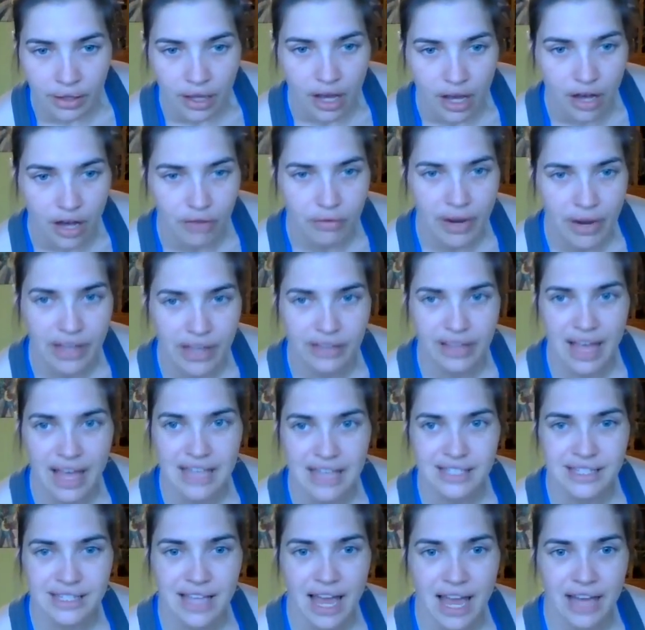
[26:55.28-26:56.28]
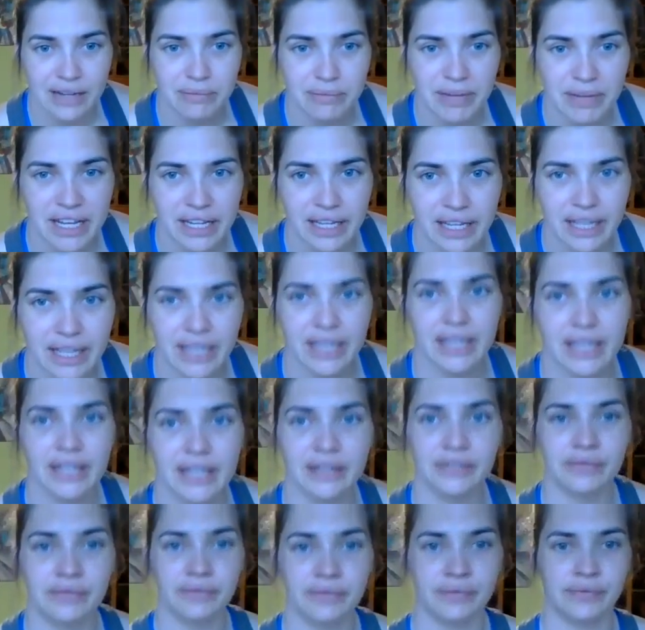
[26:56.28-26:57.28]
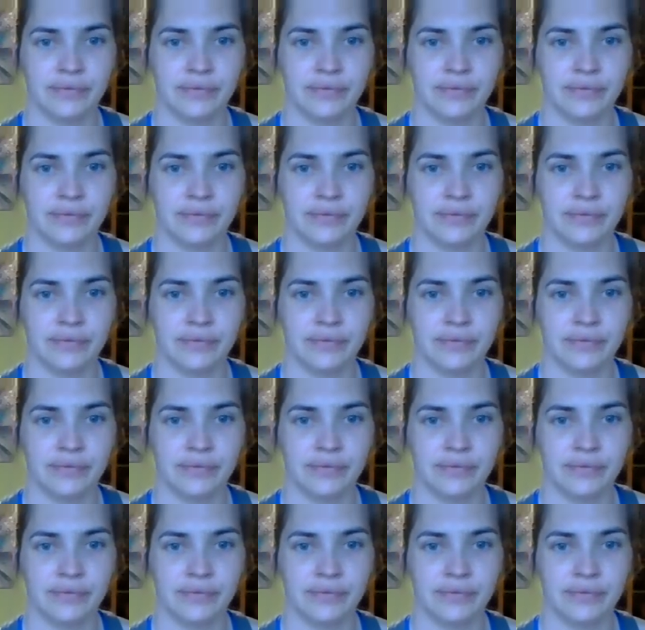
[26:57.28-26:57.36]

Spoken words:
All right, last 9, Megan.